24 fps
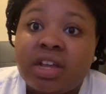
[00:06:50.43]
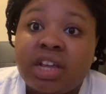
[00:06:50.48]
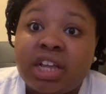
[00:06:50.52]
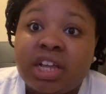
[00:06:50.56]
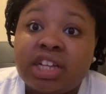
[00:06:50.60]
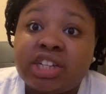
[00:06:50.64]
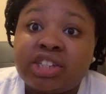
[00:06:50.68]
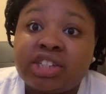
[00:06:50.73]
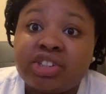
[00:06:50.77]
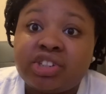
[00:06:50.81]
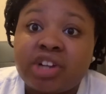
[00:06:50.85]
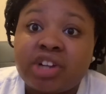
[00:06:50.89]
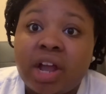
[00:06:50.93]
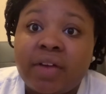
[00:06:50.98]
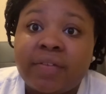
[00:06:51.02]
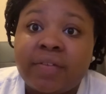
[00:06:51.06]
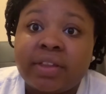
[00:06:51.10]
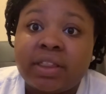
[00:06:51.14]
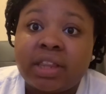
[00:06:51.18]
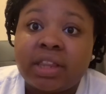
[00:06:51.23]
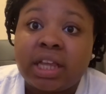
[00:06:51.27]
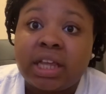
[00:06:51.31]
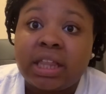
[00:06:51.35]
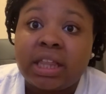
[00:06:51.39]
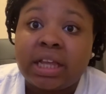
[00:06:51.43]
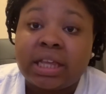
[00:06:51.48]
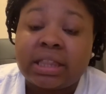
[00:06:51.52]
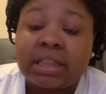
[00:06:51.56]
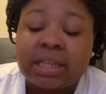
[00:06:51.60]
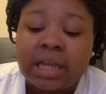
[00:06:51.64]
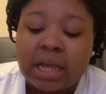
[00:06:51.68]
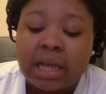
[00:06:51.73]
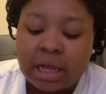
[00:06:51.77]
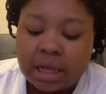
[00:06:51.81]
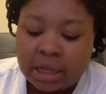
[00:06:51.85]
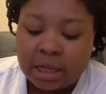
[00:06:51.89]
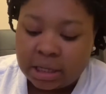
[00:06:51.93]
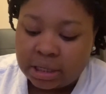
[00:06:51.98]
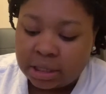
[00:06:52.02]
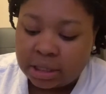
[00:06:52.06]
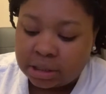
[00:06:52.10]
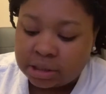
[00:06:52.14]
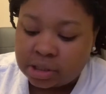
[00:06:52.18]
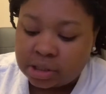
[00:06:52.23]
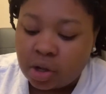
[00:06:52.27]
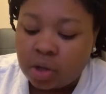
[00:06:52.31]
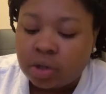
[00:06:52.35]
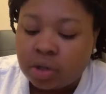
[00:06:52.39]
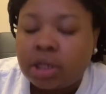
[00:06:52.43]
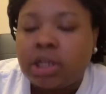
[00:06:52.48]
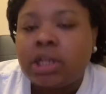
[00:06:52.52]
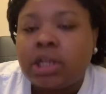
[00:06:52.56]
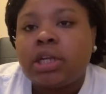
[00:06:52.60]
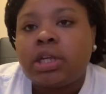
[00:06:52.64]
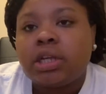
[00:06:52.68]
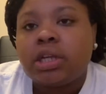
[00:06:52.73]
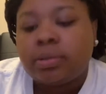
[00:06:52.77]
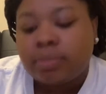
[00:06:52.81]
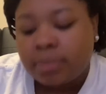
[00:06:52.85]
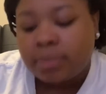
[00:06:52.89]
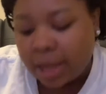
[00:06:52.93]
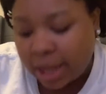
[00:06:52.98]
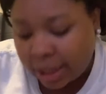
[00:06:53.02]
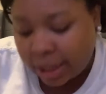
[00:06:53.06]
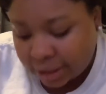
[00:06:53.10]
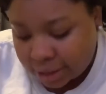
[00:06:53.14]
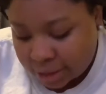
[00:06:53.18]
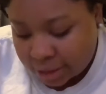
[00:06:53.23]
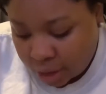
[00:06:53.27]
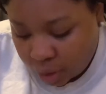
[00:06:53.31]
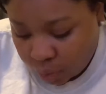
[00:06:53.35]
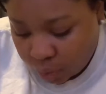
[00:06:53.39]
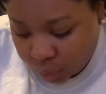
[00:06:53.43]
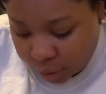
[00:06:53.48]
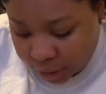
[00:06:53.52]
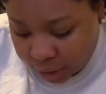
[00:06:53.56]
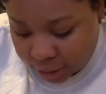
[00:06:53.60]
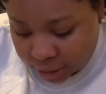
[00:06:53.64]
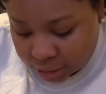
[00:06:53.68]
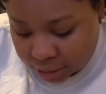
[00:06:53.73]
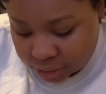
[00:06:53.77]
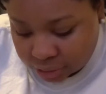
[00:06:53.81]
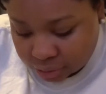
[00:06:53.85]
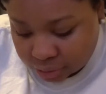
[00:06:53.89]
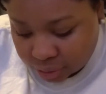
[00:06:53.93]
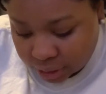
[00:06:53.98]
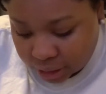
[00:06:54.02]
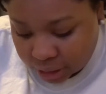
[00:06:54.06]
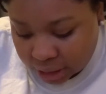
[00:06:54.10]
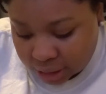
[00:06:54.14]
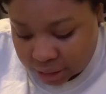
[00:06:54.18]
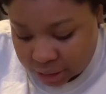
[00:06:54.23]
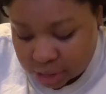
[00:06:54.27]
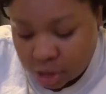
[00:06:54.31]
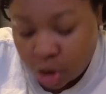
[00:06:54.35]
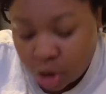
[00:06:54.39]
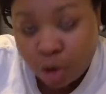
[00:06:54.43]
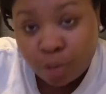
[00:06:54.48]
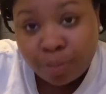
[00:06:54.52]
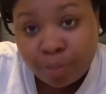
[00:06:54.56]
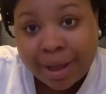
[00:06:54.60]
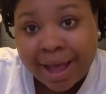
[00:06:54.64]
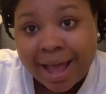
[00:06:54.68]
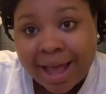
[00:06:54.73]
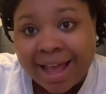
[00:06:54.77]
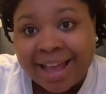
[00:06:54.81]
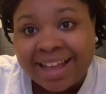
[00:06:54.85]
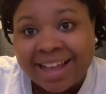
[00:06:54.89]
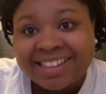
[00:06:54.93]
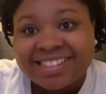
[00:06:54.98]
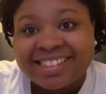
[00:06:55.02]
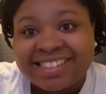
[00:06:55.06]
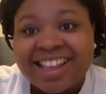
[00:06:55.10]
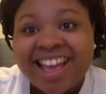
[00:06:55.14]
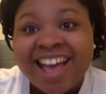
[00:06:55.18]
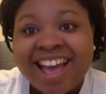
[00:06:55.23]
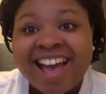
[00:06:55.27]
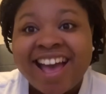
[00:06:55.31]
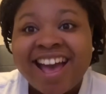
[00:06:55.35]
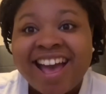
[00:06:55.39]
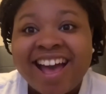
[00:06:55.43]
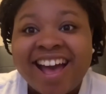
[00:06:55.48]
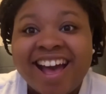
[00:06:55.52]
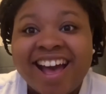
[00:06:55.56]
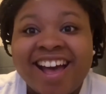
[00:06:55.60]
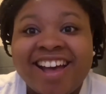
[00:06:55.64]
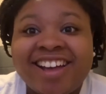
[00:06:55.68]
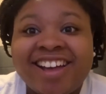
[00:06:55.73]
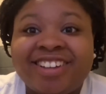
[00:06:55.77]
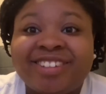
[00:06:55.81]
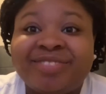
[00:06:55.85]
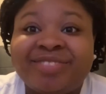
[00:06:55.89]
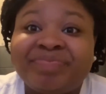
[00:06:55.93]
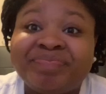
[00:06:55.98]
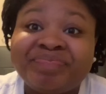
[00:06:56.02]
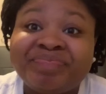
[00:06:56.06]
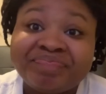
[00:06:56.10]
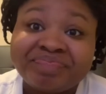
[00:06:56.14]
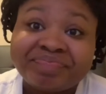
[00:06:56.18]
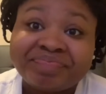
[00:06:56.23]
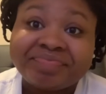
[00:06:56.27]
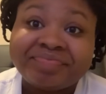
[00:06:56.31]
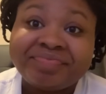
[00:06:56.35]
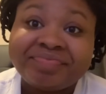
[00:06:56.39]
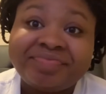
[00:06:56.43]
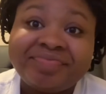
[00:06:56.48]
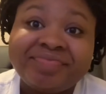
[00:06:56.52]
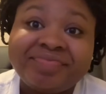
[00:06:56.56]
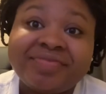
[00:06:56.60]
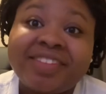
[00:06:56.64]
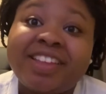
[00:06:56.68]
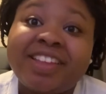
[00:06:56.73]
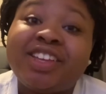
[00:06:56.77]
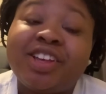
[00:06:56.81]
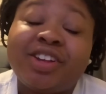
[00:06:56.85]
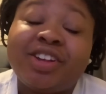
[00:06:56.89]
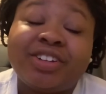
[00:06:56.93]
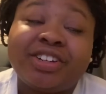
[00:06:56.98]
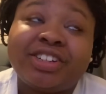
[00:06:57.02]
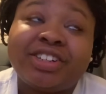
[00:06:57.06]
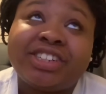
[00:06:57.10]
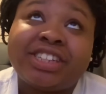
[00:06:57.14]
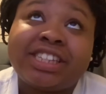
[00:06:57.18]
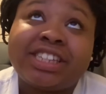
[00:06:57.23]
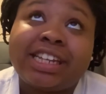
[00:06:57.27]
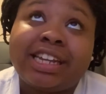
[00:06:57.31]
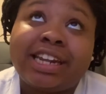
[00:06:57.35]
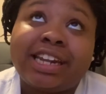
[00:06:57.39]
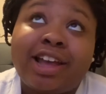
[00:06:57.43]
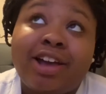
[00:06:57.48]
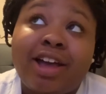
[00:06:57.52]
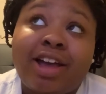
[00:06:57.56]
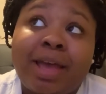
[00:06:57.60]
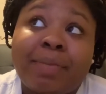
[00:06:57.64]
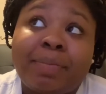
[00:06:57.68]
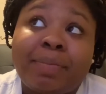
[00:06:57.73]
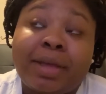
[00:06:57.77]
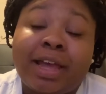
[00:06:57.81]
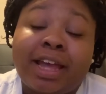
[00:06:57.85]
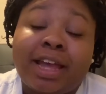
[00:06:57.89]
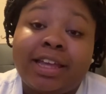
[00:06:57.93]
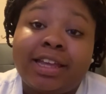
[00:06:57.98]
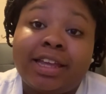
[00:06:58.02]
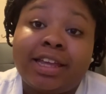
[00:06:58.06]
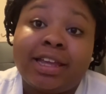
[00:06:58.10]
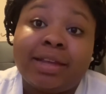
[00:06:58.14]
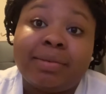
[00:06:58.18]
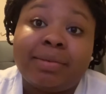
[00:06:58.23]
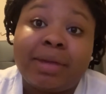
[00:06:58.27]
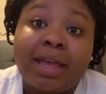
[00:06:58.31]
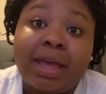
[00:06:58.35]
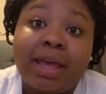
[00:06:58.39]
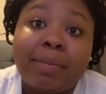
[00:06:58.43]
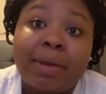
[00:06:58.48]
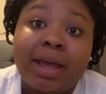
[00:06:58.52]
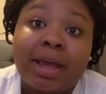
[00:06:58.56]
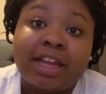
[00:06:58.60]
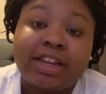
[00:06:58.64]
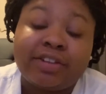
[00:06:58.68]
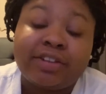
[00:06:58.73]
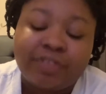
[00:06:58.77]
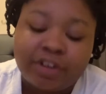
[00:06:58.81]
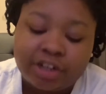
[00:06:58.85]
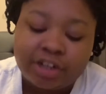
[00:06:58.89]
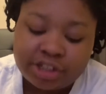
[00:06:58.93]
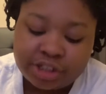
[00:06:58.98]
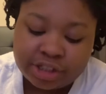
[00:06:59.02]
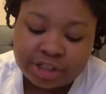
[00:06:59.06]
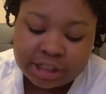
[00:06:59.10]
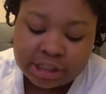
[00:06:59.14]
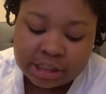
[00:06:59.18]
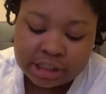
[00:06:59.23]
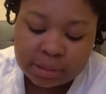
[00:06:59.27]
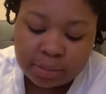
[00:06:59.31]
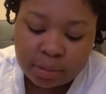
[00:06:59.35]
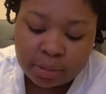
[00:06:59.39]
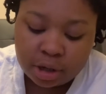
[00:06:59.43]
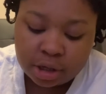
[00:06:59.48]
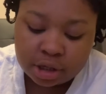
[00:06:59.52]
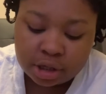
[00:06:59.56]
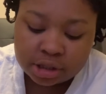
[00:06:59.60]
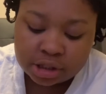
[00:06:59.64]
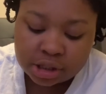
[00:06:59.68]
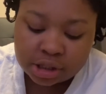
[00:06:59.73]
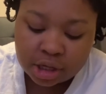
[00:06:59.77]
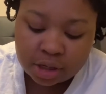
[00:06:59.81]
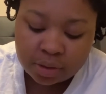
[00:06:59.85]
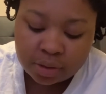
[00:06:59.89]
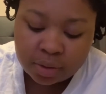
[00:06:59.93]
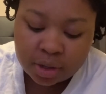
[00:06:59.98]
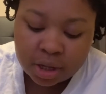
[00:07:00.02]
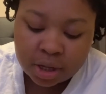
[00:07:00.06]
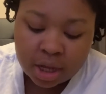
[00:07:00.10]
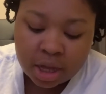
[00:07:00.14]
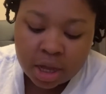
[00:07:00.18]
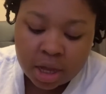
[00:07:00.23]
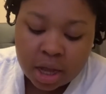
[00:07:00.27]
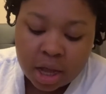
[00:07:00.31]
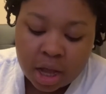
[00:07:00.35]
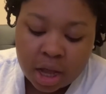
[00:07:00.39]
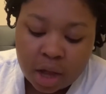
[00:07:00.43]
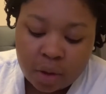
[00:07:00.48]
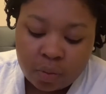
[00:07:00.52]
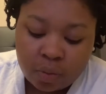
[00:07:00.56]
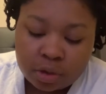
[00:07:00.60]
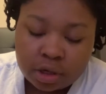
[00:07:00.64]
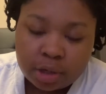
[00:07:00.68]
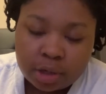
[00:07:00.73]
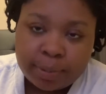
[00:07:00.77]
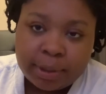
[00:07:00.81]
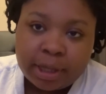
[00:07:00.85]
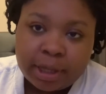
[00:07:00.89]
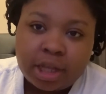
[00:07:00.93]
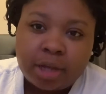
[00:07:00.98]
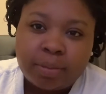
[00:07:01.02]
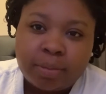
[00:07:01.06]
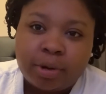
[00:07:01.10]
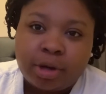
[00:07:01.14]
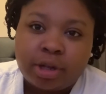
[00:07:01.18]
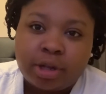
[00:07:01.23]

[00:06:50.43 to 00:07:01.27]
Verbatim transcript: he's driving late like that and I talked to him. I cannot wait until he gets home, guys. Um, Y'all don't understand how happy I am. And my anniversary is tomorrow, so I want to be up